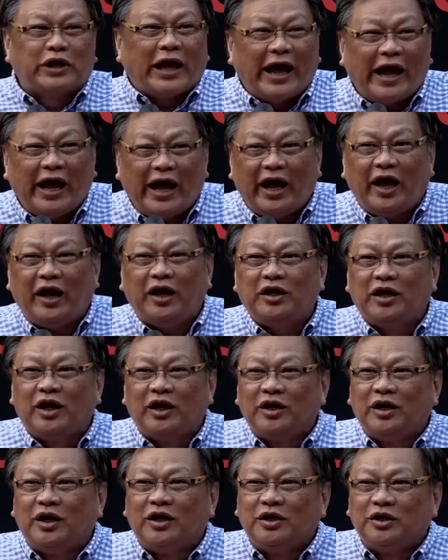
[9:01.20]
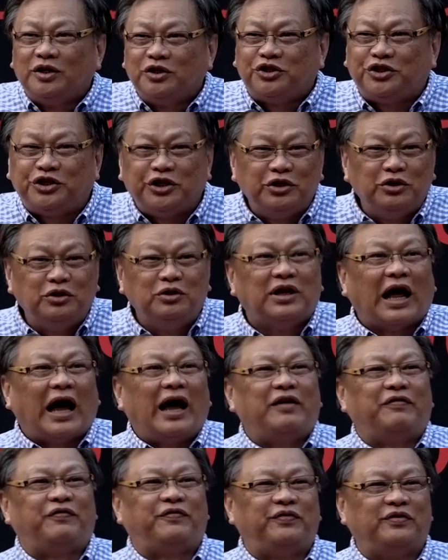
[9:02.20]
CareShield
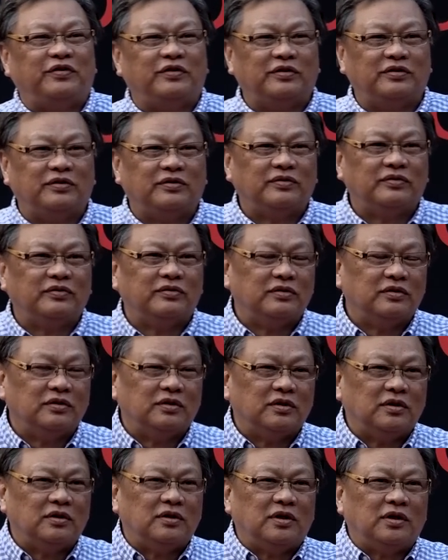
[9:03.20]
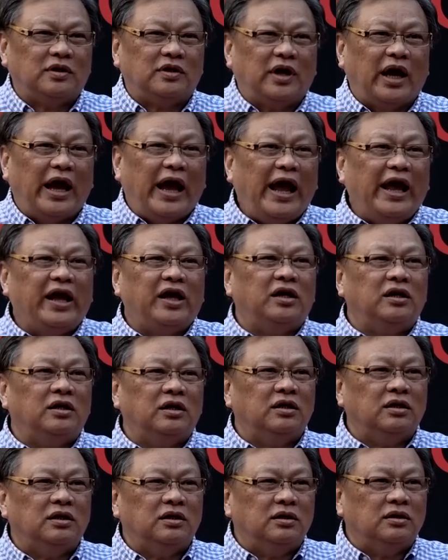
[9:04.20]
Life. Hey,
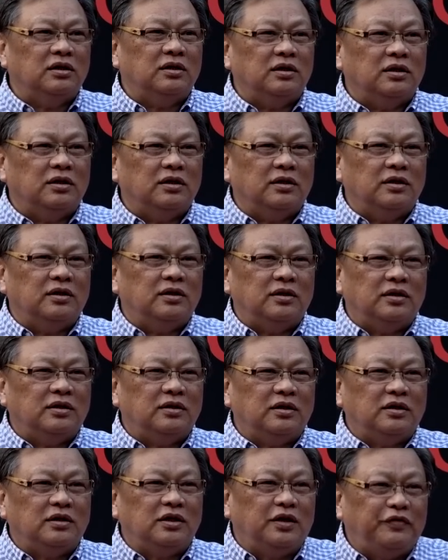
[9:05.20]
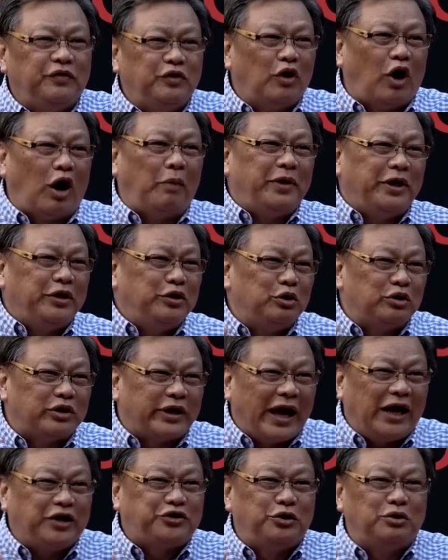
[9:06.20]
if you opt into
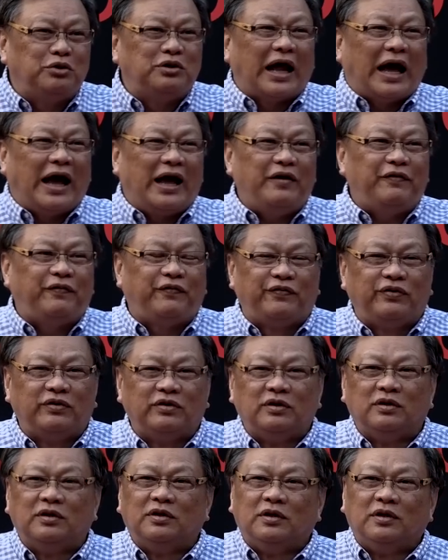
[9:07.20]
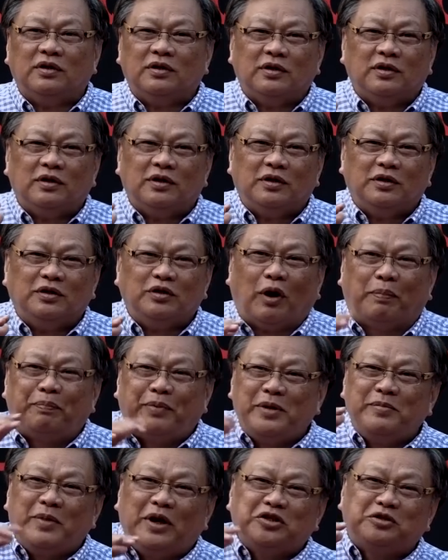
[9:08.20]
CareShield Life, your
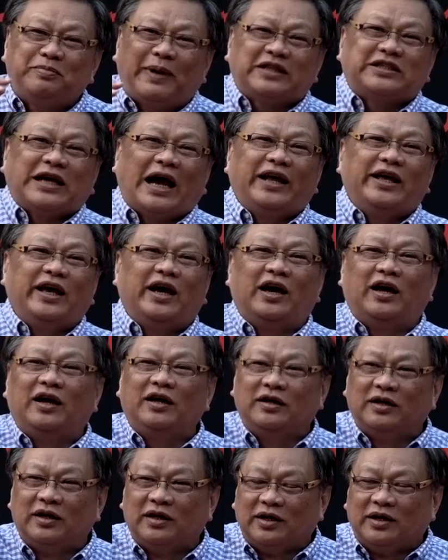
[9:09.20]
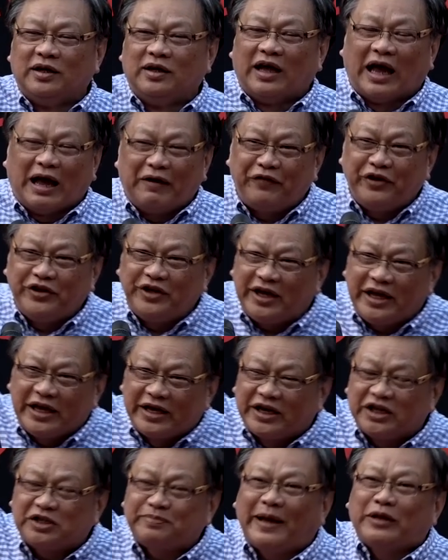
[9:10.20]
premium is much higher. Every year
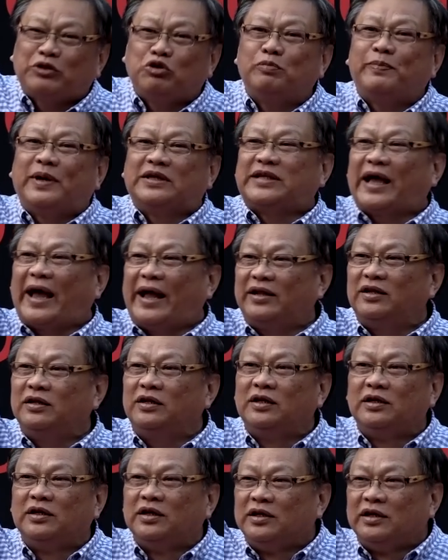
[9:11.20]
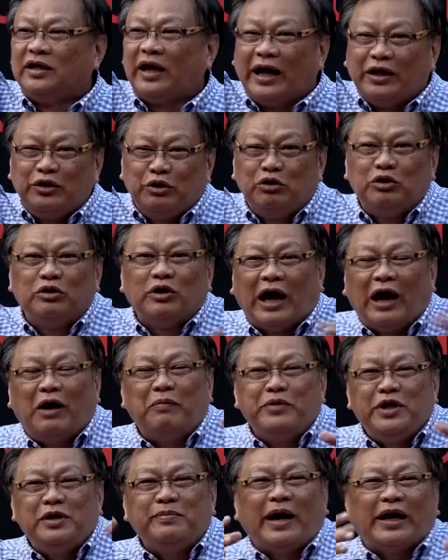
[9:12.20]
increased by 2%, and you
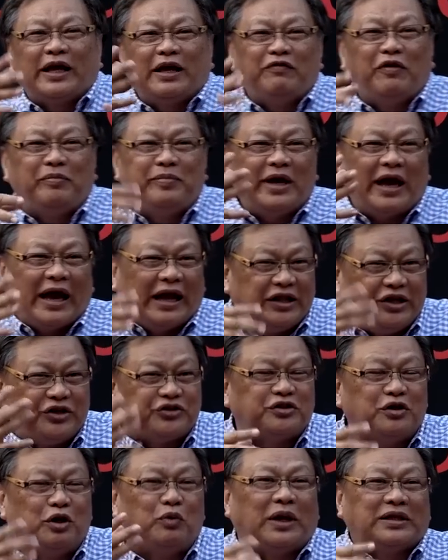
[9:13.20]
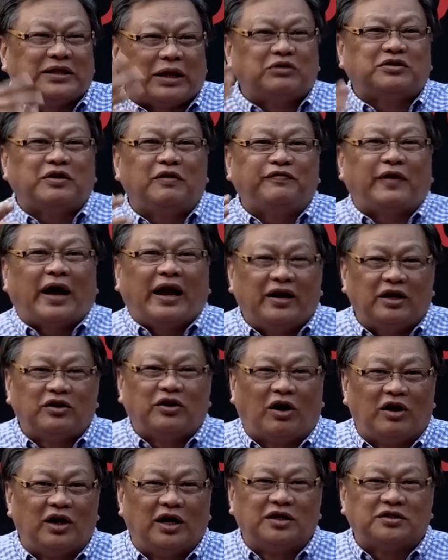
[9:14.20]
help me by giving me an additional
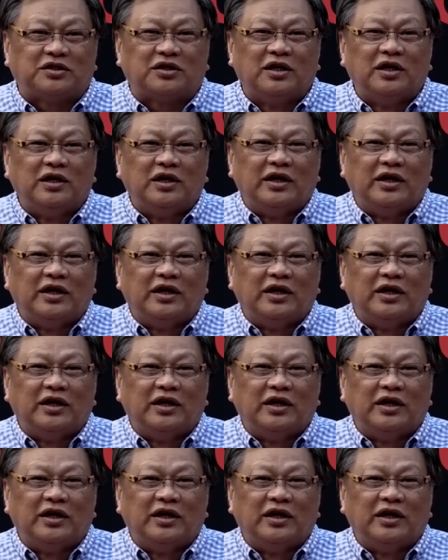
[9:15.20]
$1,500.